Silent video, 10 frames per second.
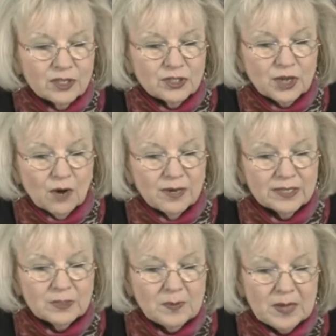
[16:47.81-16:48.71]
to show
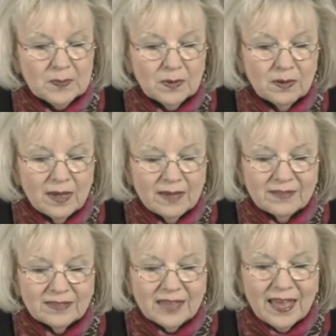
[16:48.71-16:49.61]
his people
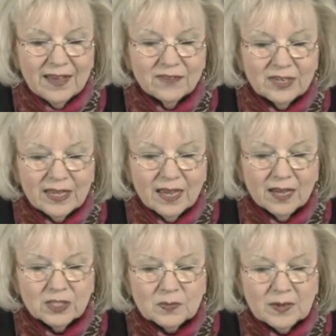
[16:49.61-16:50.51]
that the heavenly
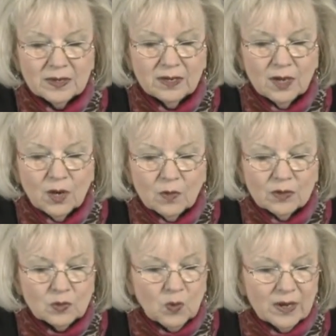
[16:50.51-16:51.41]
husband
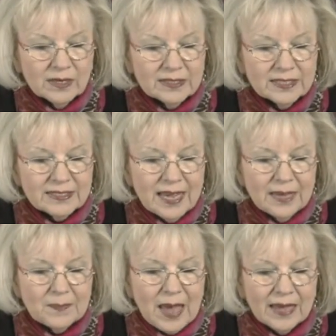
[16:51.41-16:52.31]
was willing to
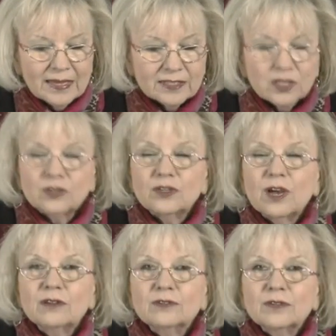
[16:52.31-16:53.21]
take back his
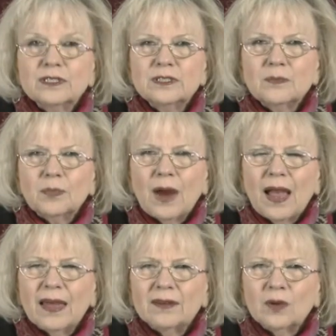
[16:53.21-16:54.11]
adulterous
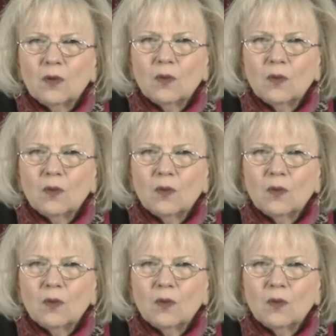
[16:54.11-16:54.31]
bride.